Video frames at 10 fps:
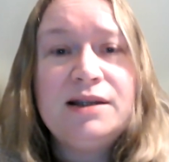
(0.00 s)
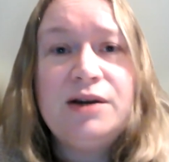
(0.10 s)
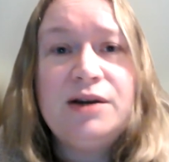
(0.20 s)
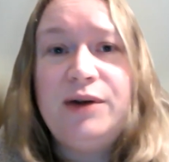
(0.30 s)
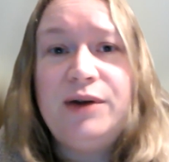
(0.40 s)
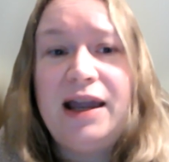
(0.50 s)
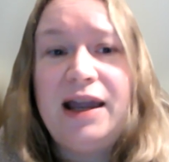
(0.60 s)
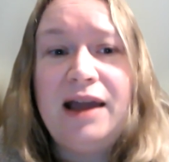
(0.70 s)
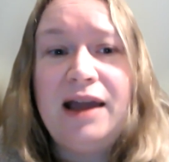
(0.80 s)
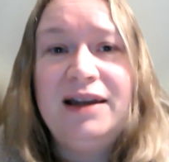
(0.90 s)
So
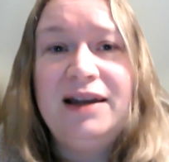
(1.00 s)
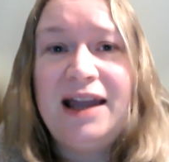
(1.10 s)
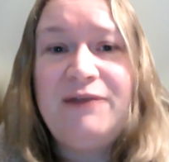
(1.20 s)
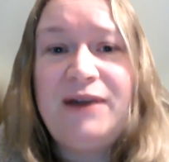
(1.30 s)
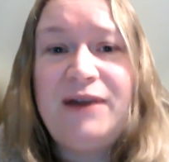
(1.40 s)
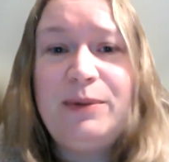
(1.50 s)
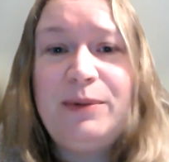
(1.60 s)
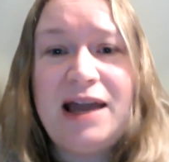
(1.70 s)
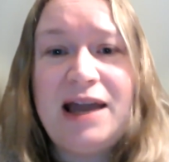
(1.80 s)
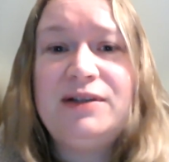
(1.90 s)
if
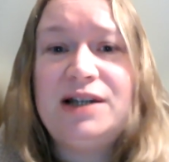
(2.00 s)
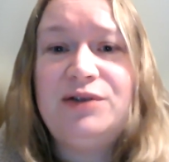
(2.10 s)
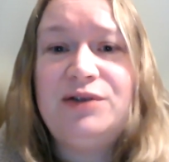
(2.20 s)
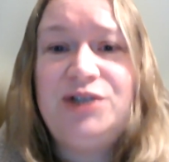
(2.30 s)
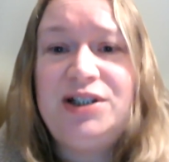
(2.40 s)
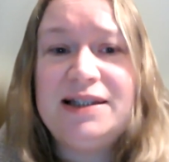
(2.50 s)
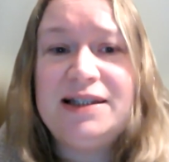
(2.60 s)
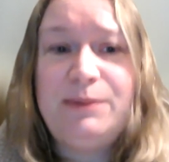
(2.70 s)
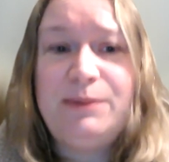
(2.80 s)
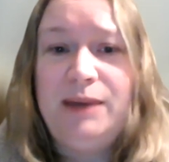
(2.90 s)
anybody ever tells you to
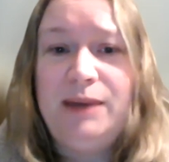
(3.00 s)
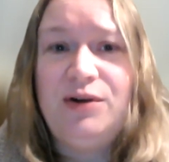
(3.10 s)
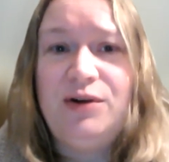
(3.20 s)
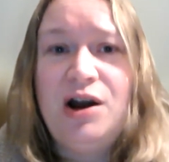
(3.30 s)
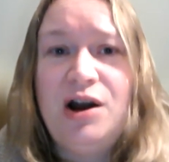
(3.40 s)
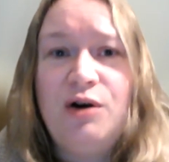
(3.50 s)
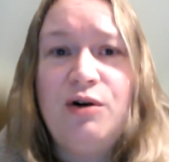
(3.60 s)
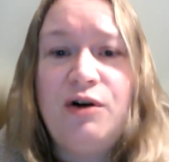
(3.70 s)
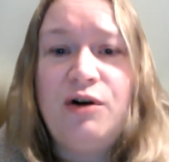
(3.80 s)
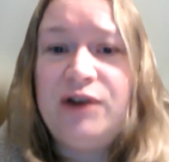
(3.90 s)
skip a meal
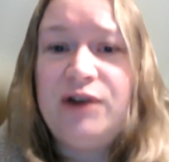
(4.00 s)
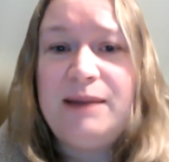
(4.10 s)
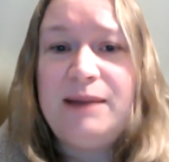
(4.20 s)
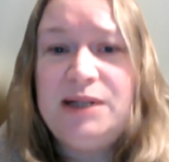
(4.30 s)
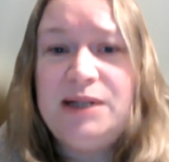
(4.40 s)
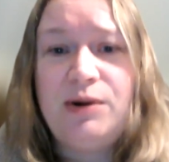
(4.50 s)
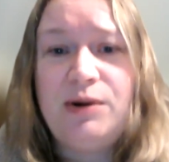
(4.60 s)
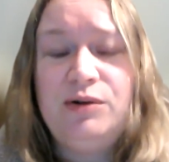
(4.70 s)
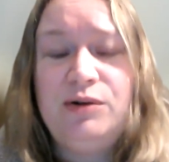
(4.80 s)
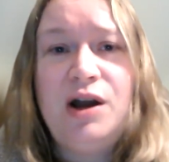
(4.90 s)
or offer an empty
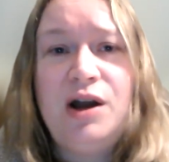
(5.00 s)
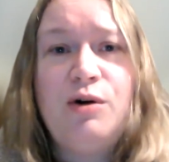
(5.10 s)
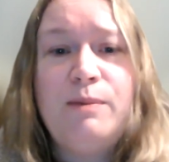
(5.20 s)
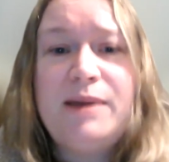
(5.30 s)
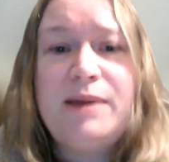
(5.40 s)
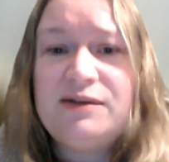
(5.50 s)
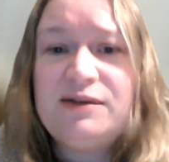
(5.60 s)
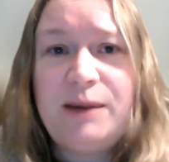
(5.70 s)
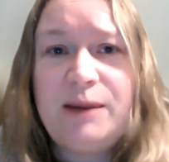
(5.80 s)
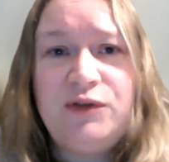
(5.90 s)
bowl or mess
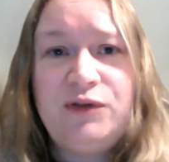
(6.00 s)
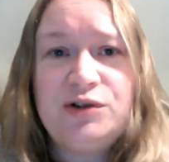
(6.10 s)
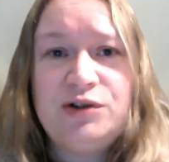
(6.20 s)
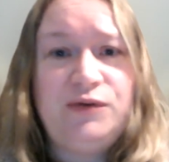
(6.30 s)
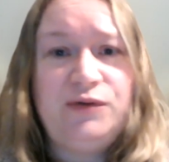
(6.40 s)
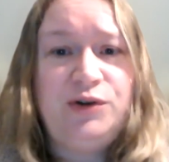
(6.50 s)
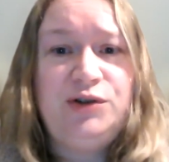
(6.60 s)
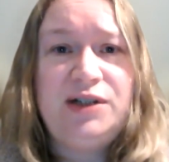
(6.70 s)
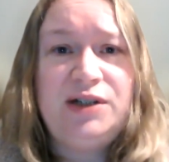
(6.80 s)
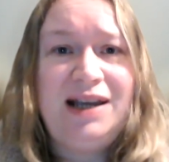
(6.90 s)
around with your dog's
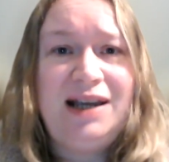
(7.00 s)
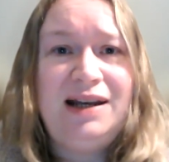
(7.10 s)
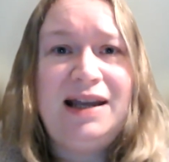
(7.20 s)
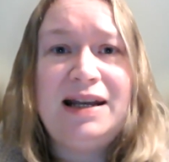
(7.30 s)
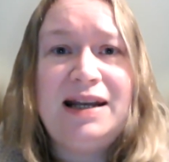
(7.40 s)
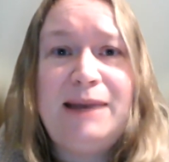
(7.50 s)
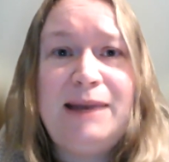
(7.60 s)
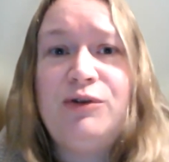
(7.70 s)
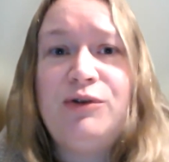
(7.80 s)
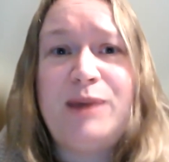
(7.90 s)
food routine in the
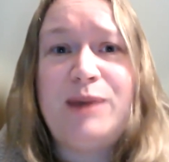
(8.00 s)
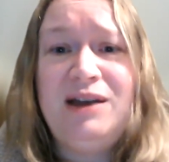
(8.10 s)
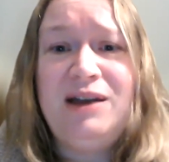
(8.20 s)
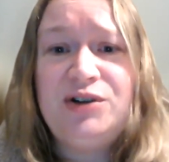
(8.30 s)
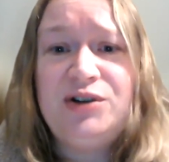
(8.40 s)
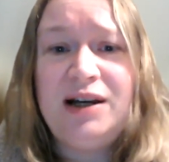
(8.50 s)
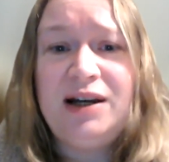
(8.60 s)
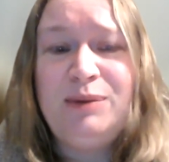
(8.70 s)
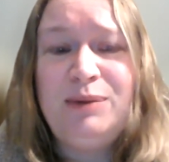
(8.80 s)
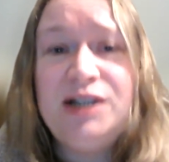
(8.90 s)
name of behavior
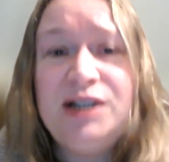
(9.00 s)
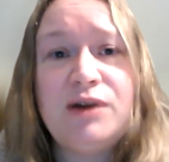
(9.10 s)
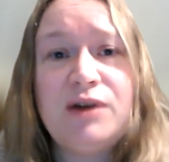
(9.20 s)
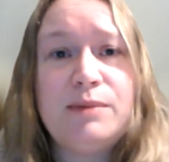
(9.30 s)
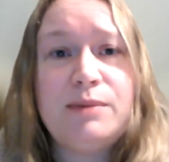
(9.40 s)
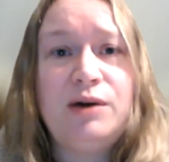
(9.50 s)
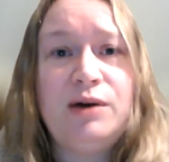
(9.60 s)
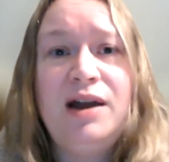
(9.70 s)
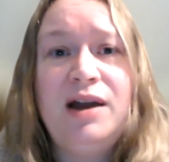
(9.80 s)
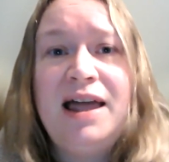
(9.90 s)
training, please run a
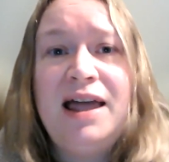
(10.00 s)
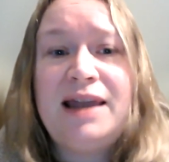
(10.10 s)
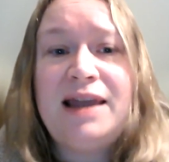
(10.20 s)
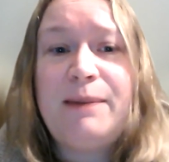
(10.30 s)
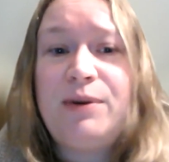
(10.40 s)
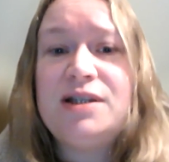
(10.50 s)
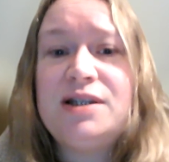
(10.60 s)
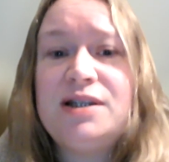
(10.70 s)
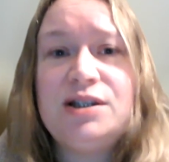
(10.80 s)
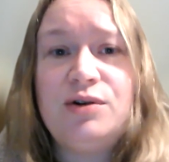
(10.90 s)
mile. That
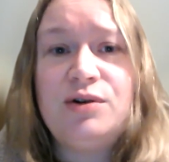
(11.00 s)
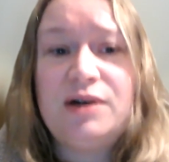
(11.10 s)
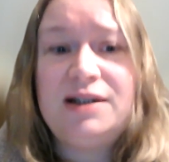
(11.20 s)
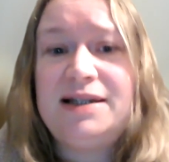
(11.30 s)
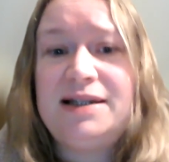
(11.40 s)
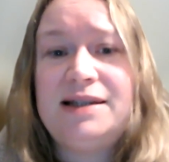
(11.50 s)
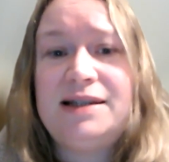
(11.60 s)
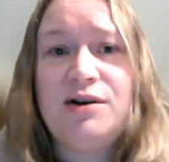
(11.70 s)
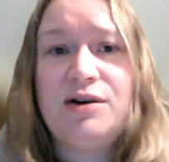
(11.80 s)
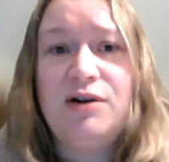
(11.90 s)
person does not
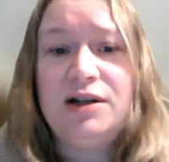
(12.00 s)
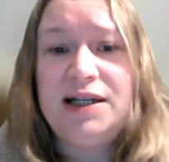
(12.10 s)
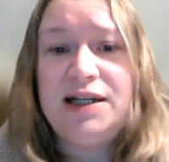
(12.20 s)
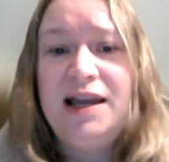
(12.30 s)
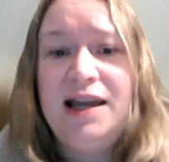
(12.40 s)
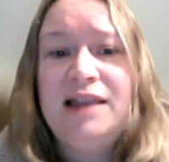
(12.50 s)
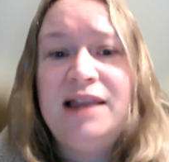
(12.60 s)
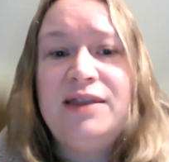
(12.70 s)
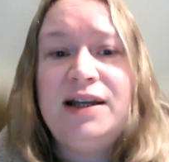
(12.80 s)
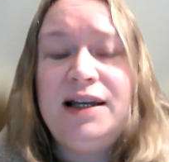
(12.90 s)
understand psychology.
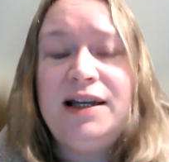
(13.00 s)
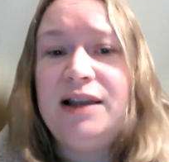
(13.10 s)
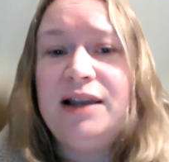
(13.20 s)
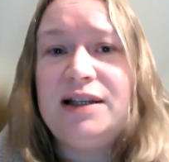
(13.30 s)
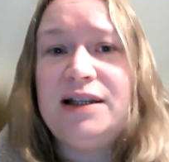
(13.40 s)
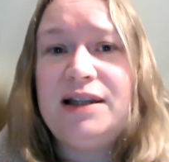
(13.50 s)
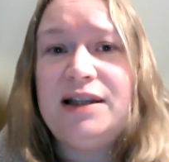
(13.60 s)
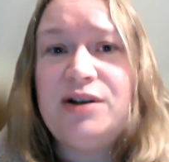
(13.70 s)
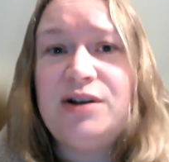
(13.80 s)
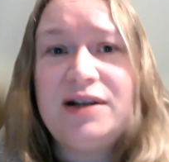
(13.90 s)
They
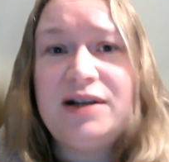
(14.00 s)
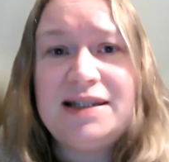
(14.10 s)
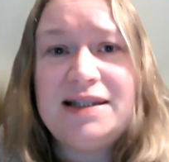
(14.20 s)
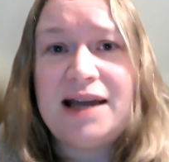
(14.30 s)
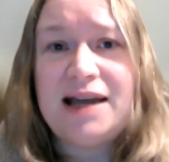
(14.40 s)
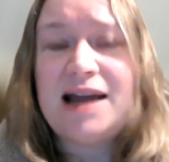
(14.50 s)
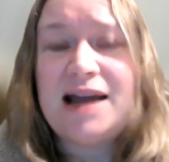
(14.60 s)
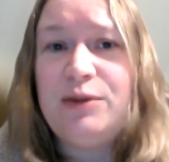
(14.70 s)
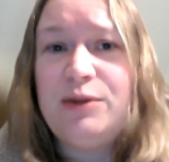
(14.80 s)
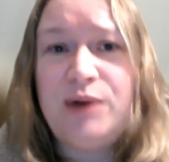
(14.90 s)
don't understand
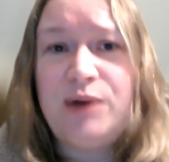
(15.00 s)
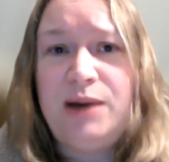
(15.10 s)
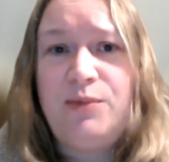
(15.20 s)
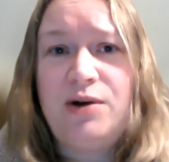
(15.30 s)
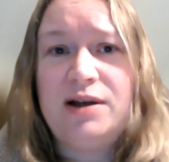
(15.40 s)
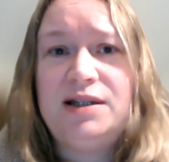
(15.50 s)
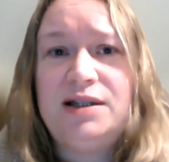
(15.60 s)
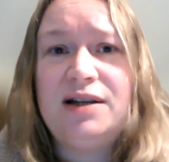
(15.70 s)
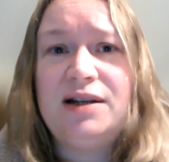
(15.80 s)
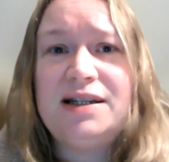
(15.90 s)
how the brain works. They
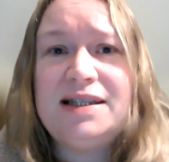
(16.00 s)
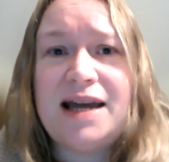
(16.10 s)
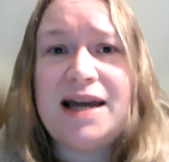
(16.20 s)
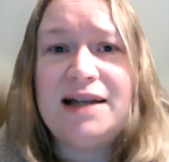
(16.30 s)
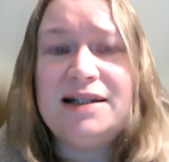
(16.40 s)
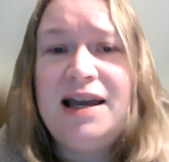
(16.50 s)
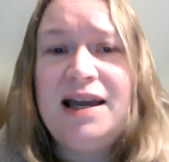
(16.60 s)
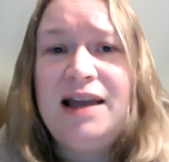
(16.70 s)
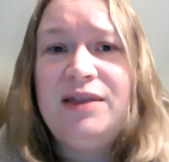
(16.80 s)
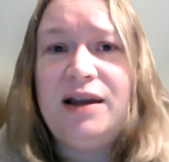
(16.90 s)
don't understand
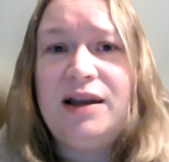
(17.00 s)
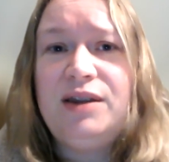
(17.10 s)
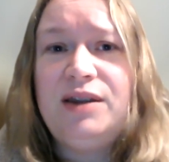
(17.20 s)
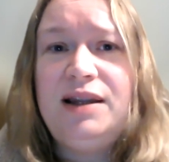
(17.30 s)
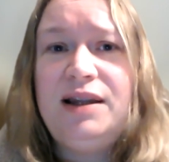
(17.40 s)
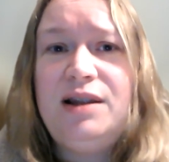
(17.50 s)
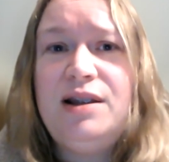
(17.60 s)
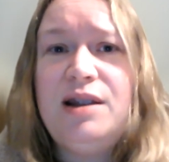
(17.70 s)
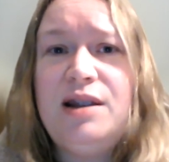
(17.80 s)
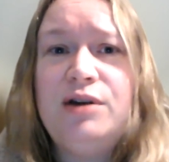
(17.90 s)
that
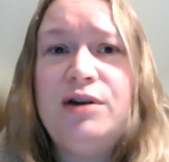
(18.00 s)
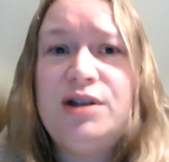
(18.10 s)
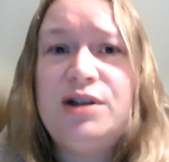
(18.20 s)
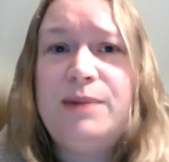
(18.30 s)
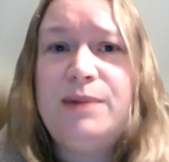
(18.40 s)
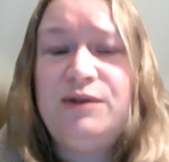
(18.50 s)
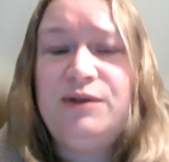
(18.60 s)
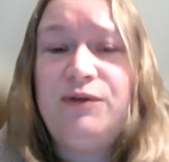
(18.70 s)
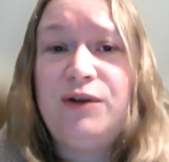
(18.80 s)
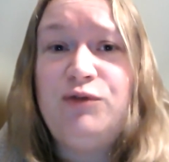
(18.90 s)
those types
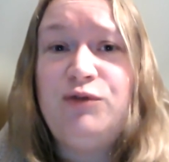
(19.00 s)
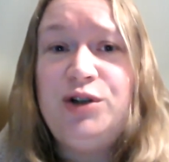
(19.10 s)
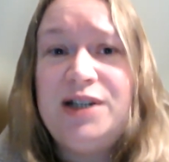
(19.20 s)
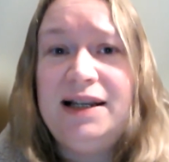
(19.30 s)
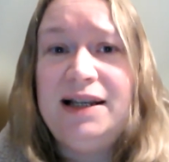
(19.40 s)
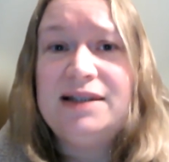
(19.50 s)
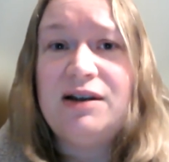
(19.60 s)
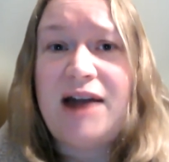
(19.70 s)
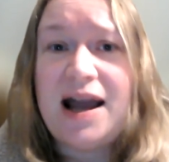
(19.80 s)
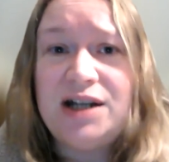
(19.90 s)
of routines
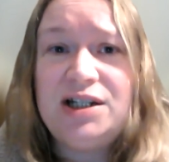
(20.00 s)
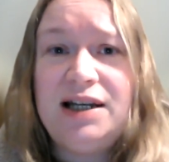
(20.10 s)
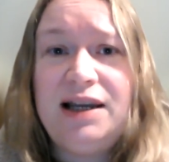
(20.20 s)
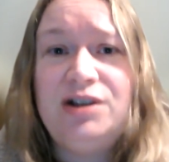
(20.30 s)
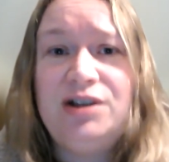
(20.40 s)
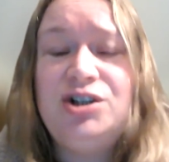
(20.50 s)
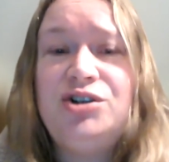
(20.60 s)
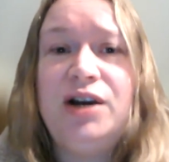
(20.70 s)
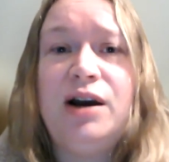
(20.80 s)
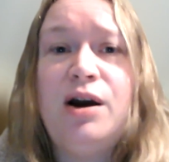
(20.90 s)
are actually going to
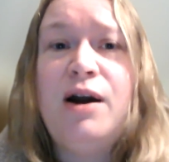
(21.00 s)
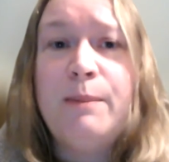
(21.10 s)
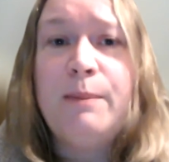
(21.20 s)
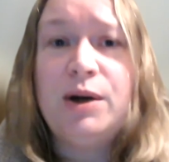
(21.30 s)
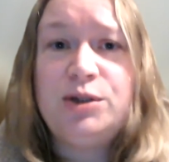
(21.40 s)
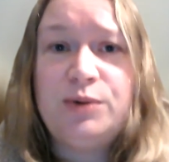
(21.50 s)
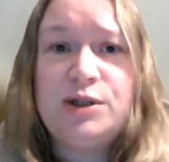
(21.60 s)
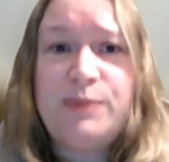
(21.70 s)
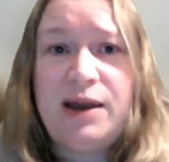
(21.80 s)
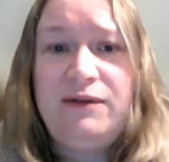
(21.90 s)
trigger much
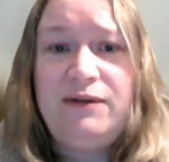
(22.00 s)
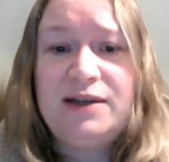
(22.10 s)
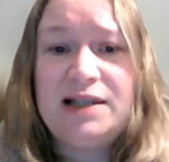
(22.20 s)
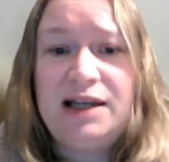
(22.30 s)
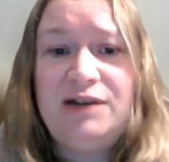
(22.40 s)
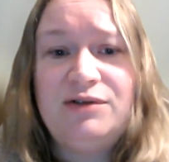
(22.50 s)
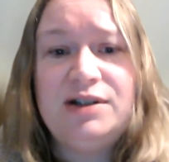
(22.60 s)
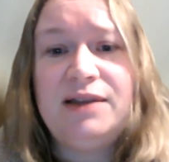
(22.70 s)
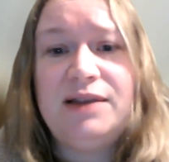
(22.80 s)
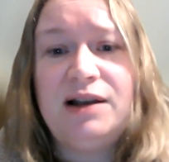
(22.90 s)
worse behaviors later
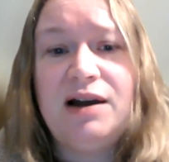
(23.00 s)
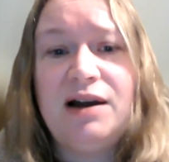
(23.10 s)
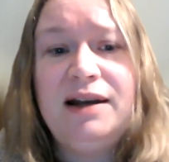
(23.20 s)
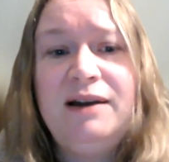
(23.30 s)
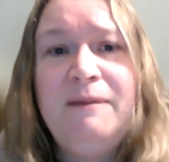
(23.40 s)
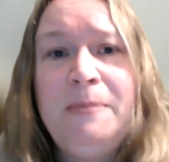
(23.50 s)
on down the line.